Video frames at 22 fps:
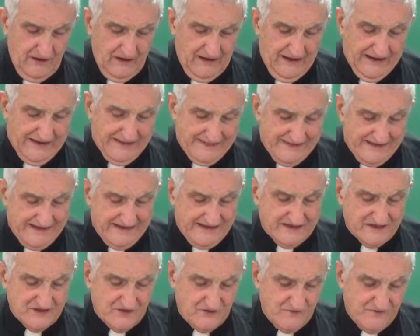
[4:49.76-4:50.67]
and
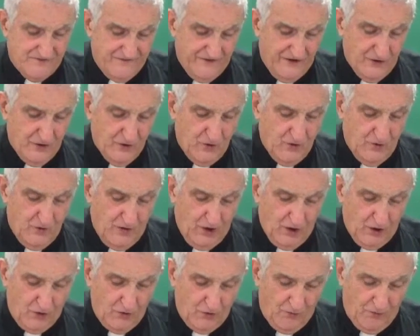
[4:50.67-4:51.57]
needs to follow
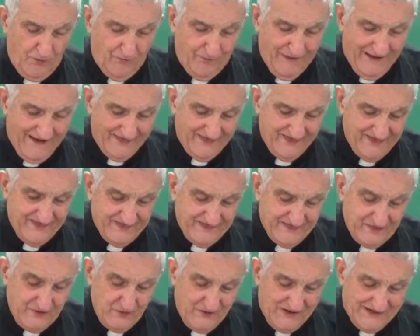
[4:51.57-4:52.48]
a good path
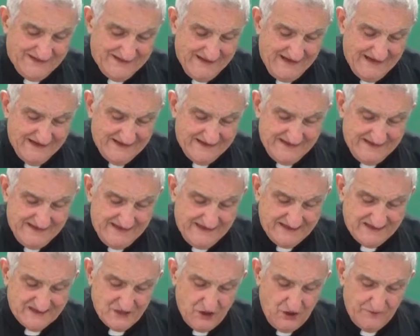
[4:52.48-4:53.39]
to attain
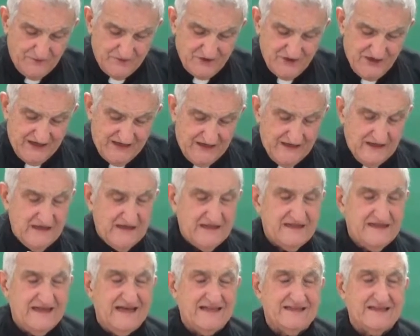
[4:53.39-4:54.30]
its object,
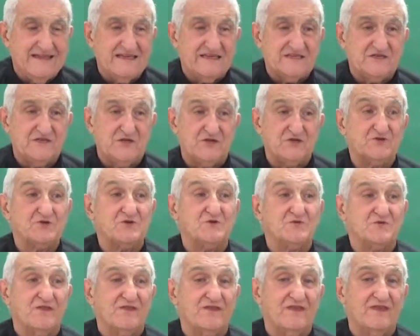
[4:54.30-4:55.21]
that is the
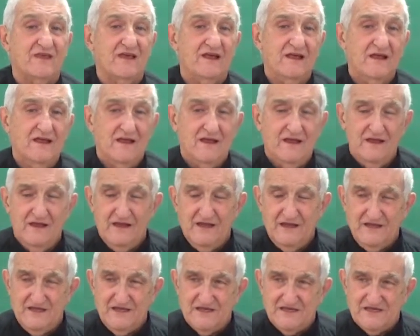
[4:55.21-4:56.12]
truth.
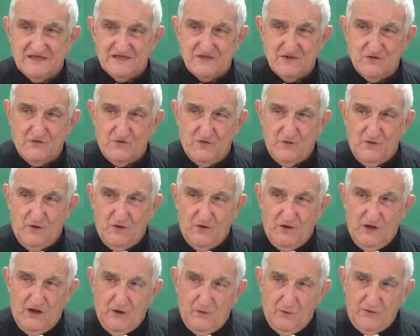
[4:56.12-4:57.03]
So
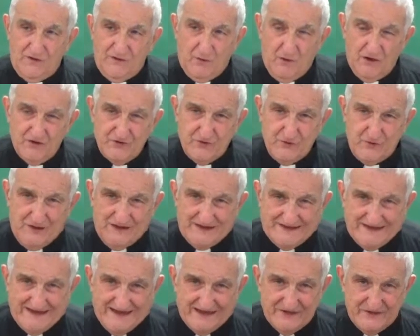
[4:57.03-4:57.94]
we want to
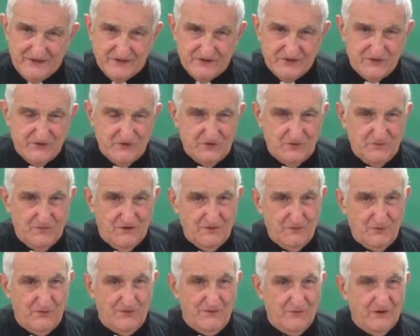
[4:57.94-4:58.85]
attain the truth,
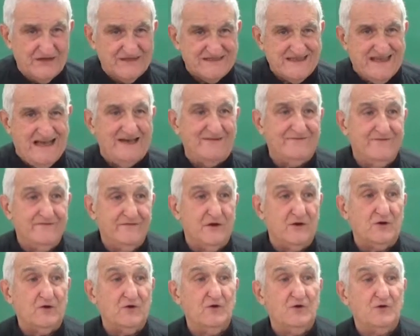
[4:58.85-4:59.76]
but we must have
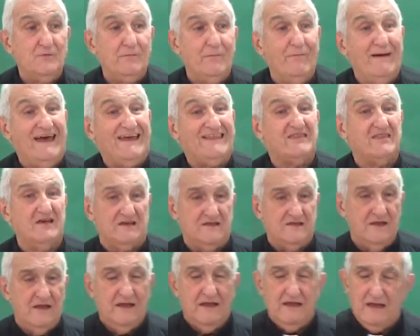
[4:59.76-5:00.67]
a good method.
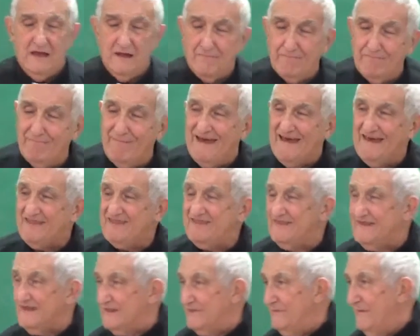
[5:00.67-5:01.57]

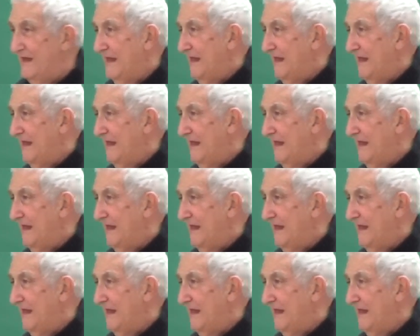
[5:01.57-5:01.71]
Method.